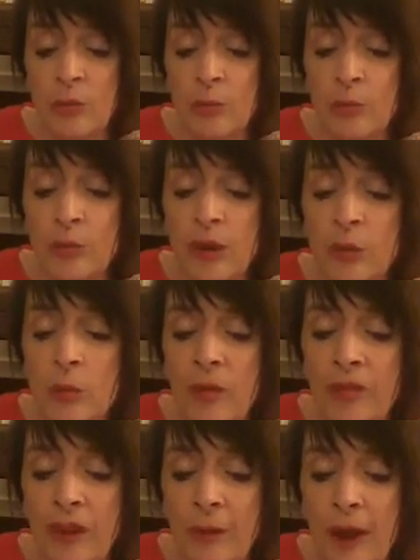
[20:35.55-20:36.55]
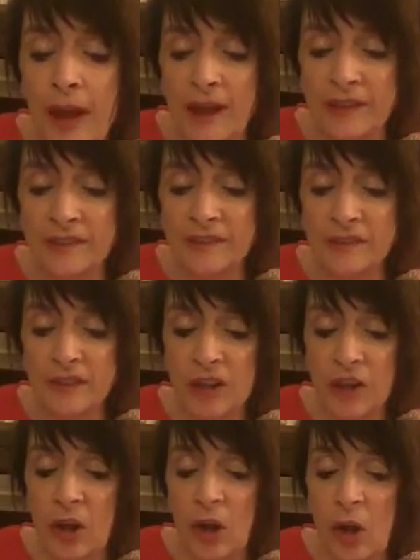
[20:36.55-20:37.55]
Bring what thou hast,
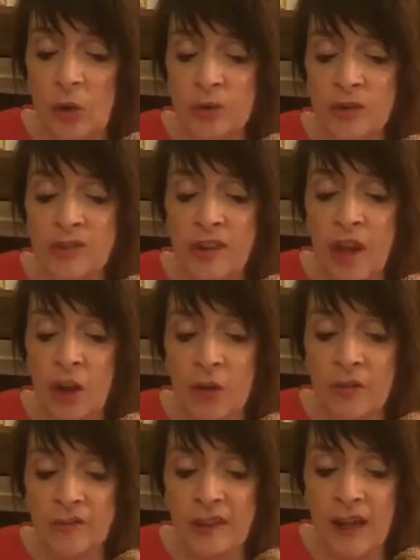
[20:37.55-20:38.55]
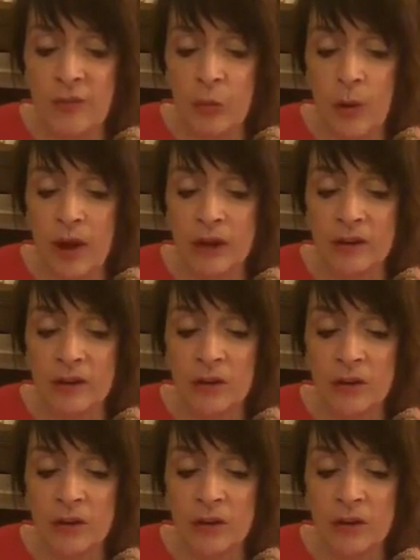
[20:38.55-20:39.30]
O son of Safwan.